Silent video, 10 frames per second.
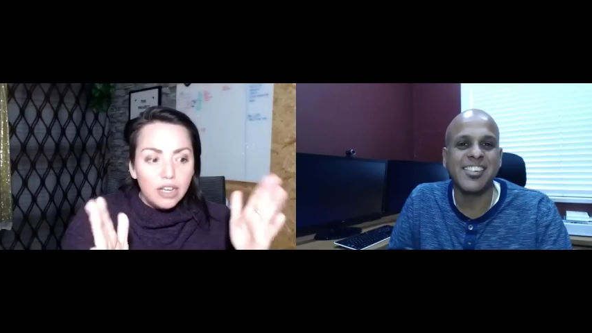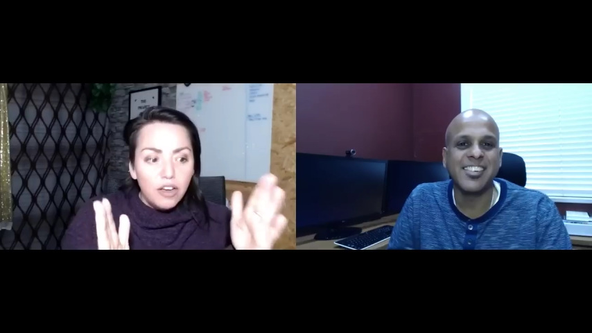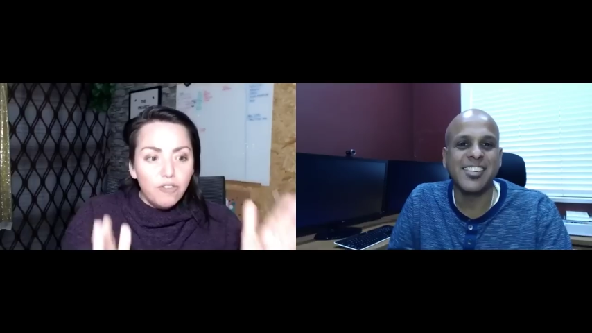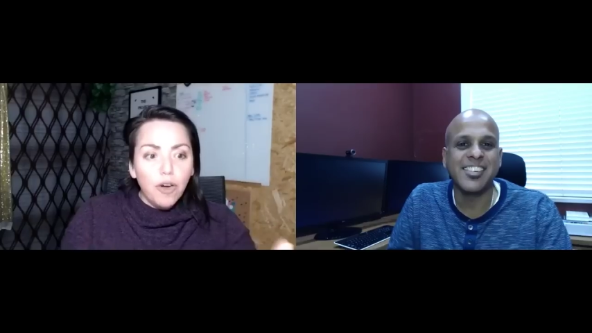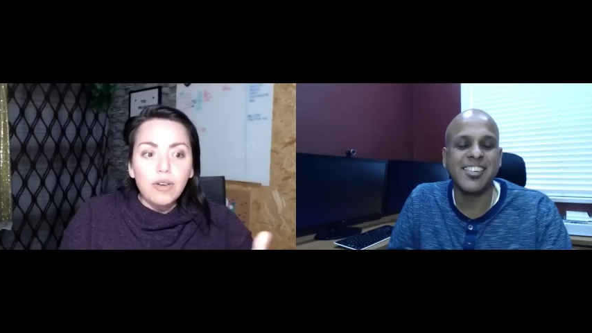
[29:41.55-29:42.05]

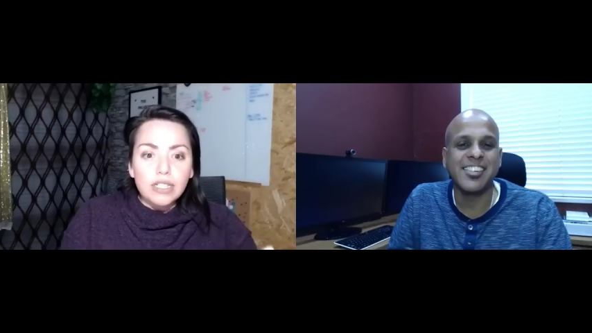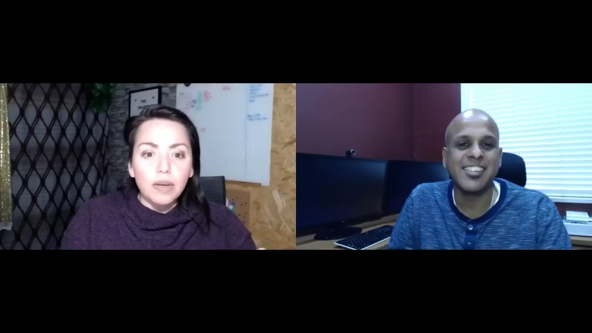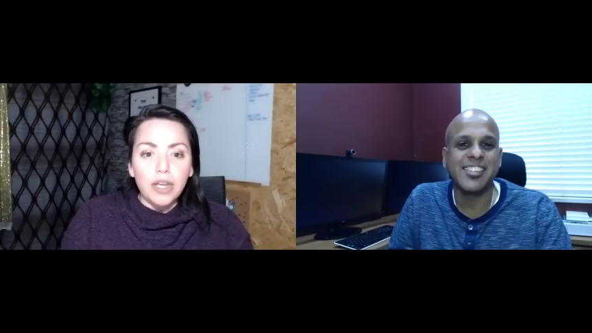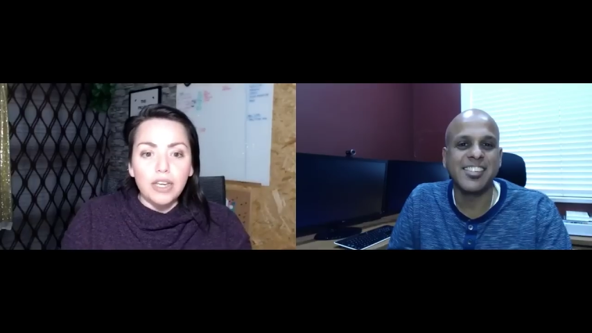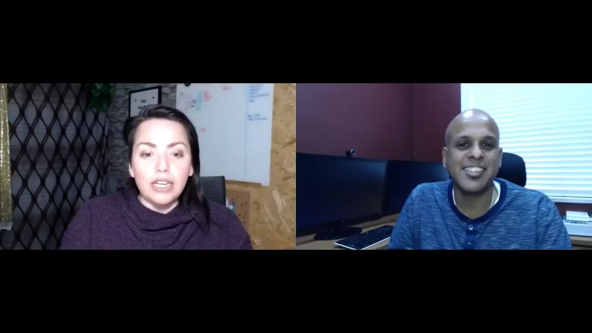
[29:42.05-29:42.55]
Speaker 1: focused on
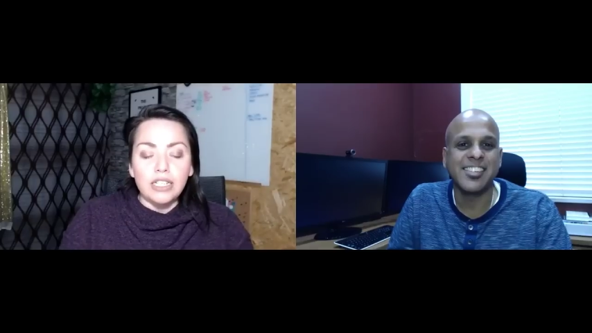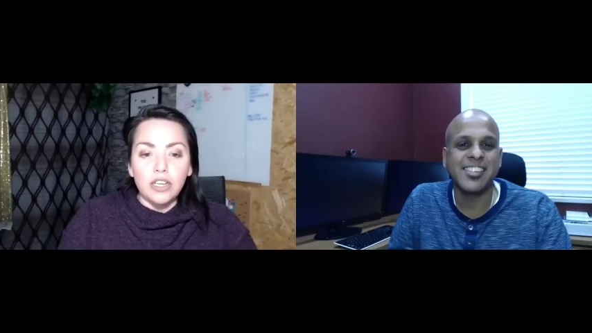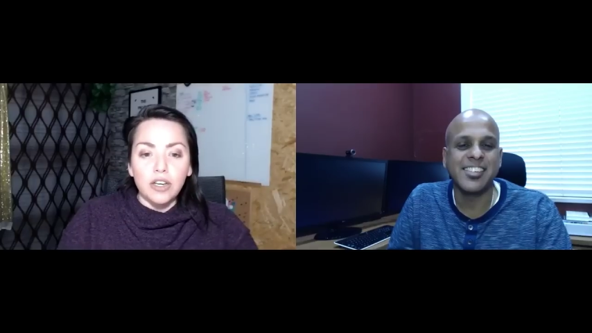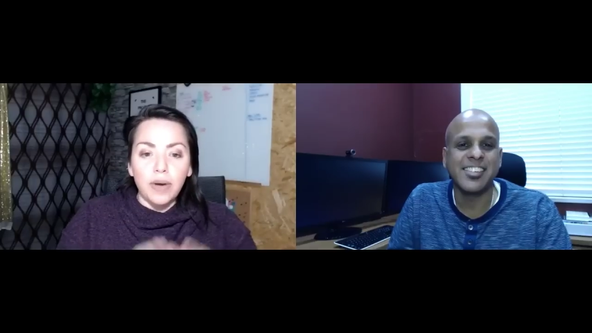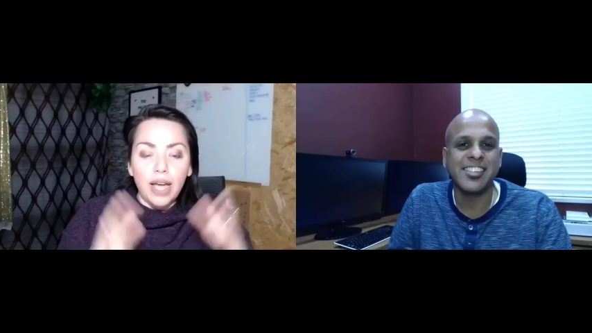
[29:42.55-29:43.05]
what you need to
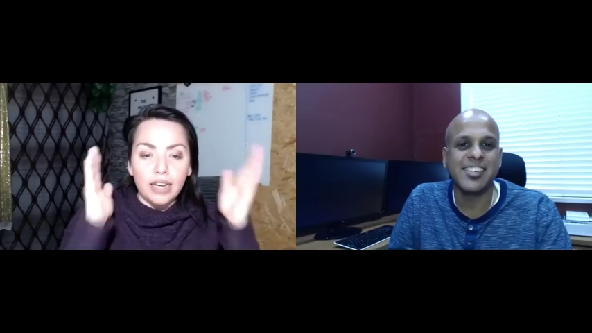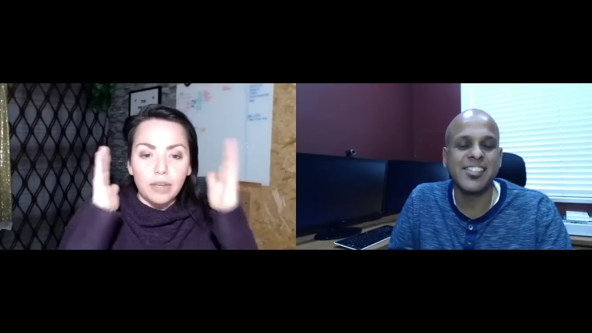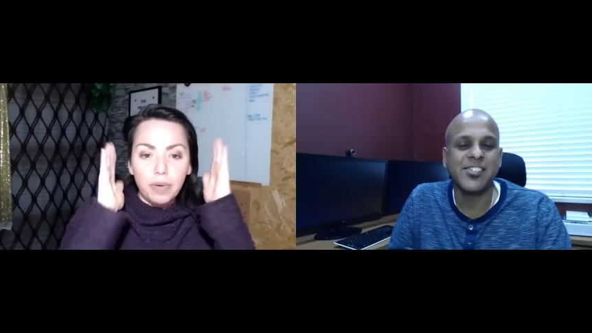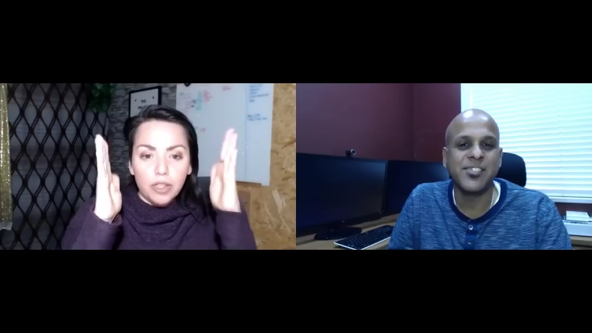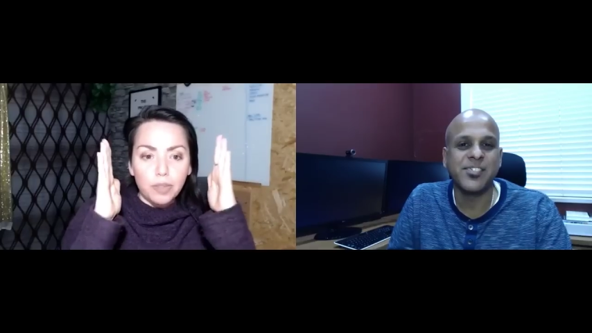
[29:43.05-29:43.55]
do, and you
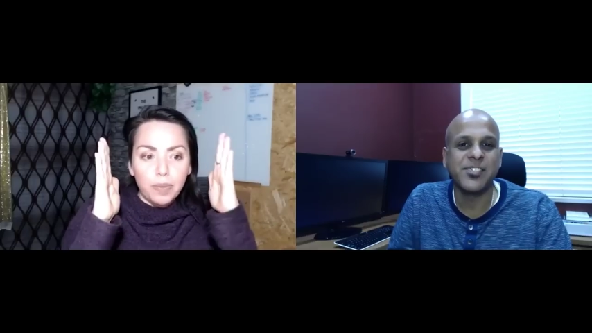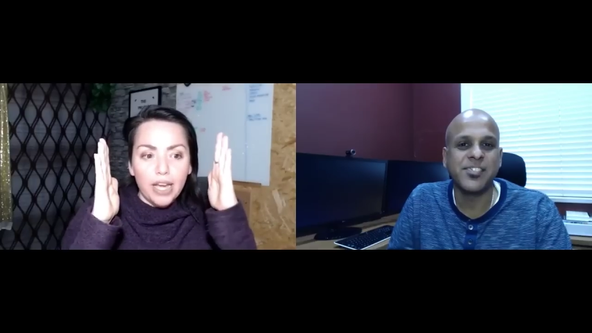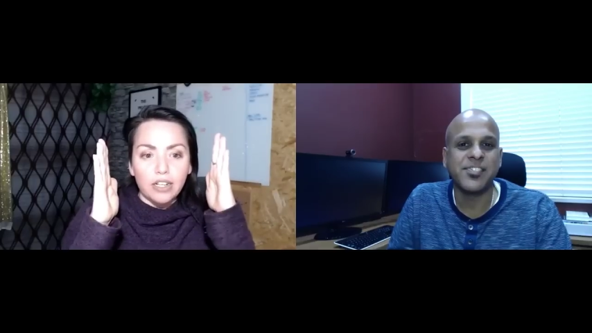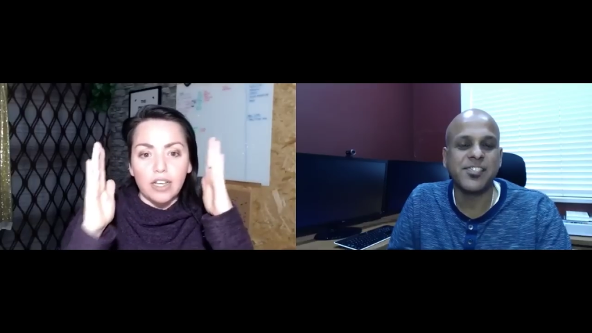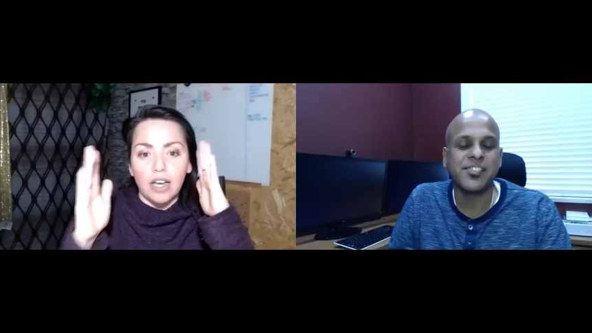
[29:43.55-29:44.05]
put those
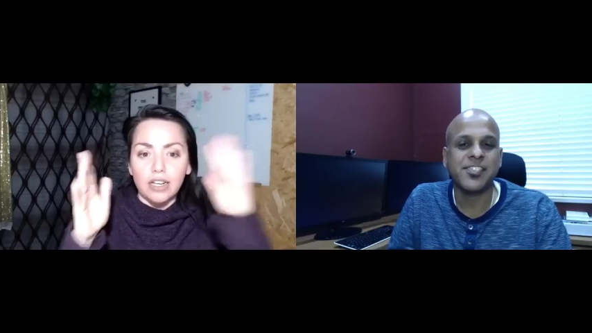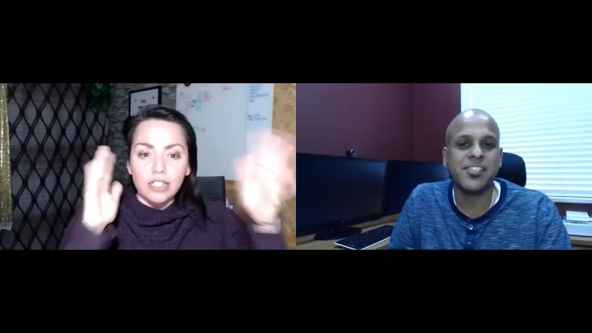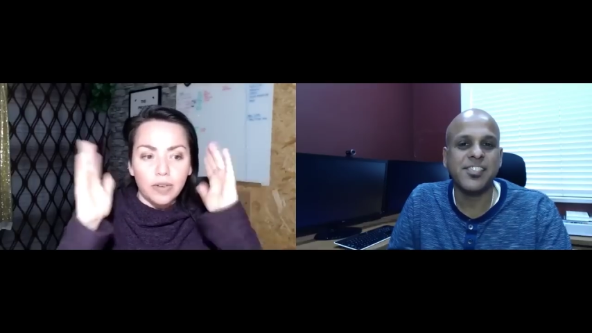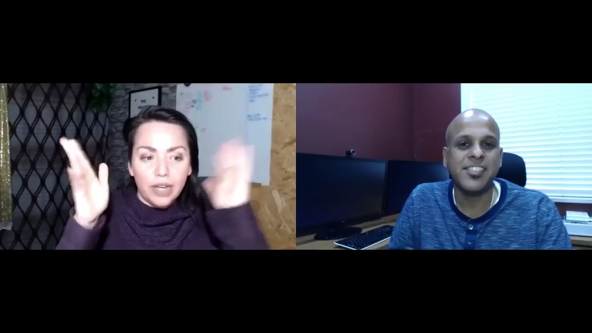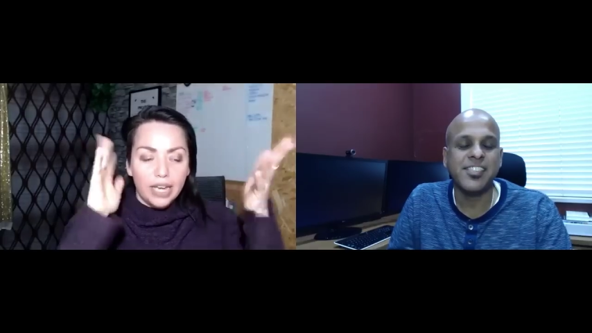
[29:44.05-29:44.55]
blinders on and
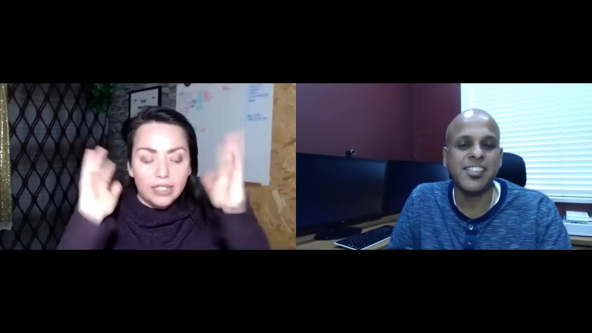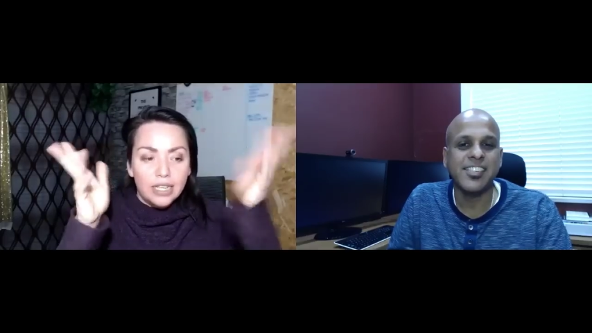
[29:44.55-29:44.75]
don't get